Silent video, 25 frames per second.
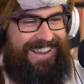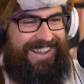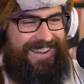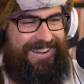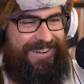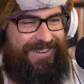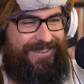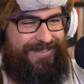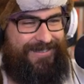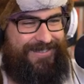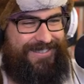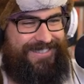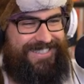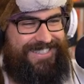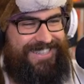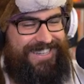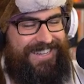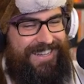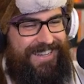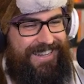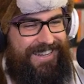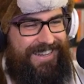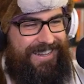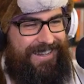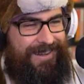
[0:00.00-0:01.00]
goes.
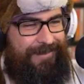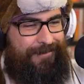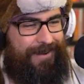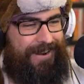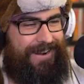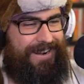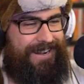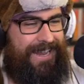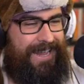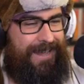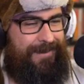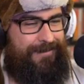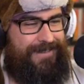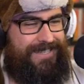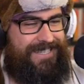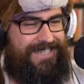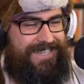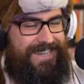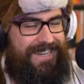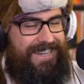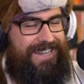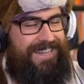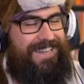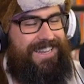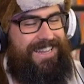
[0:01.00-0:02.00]

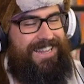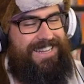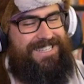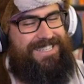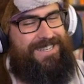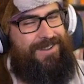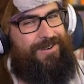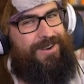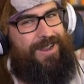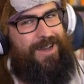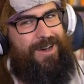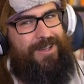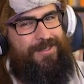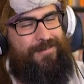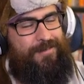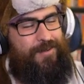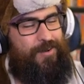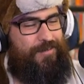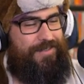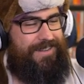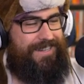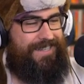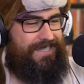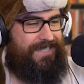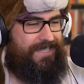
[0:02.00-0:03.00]
Monodam's, he's doing all the
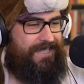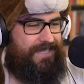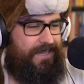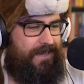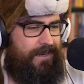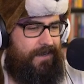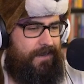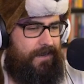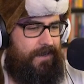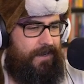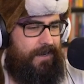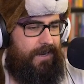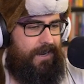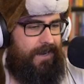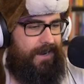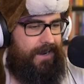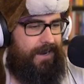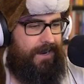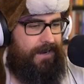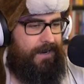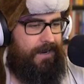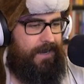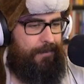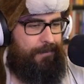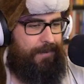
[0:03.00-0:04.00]
movies.
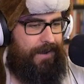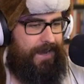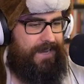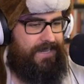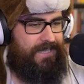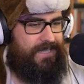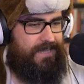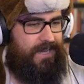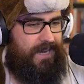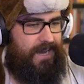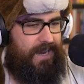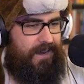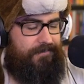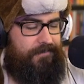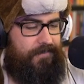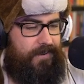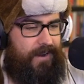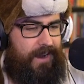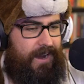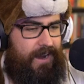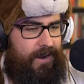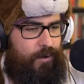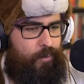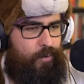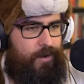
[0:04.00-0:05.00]
In a uh, past life,
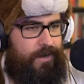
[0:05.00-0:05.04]
I